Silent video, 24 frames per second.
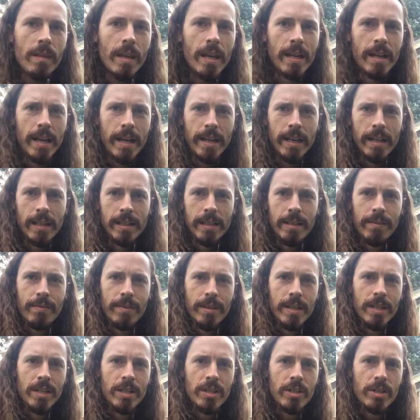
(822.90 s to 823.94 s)
and I'm gonna leave
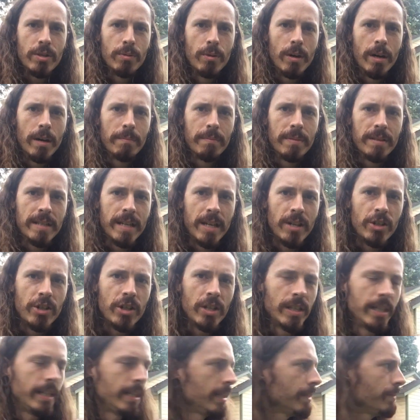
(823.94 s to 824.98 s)
these two on
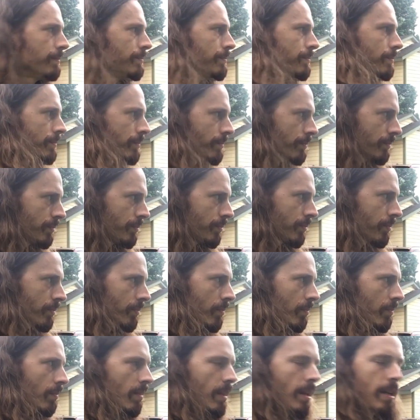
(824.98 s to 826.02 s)
potentially
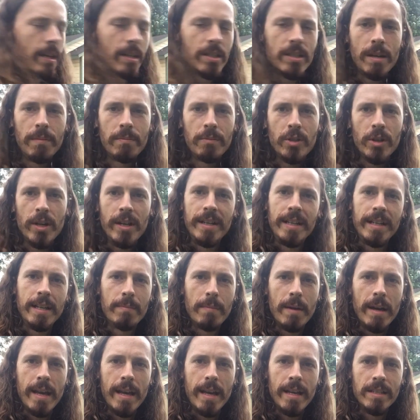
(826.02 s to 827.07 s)
because I'm trying to get
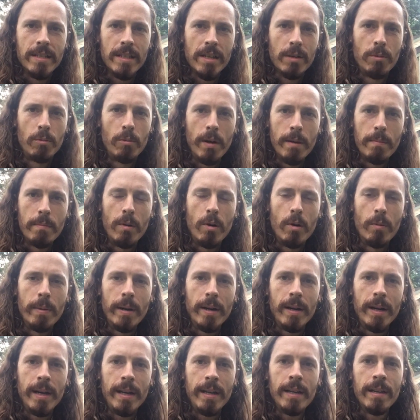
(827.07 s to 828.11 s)
my hands on a white
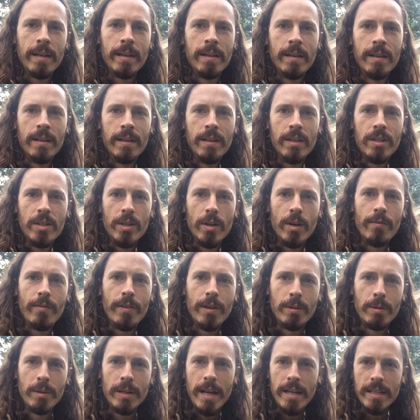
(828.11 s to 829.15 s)
mulberry. So if
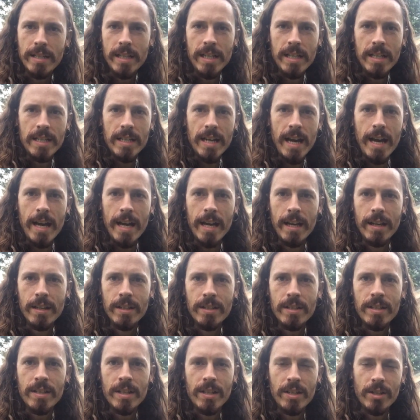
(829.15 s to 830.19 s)
anyone has any
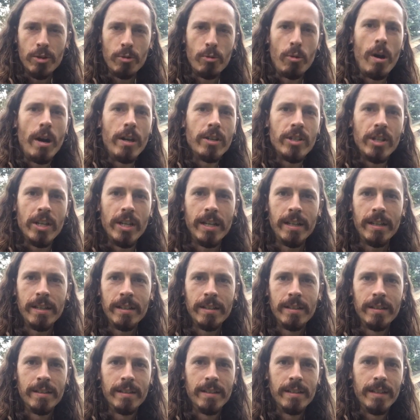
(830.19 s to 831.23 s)
scions and you're watching,
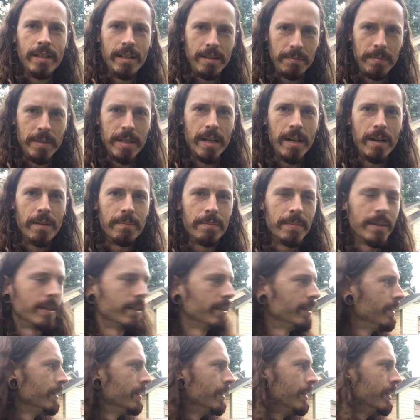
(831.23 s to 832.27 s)
hit me up.
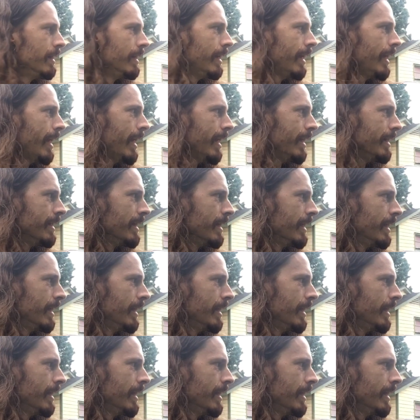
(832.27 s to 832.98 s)
And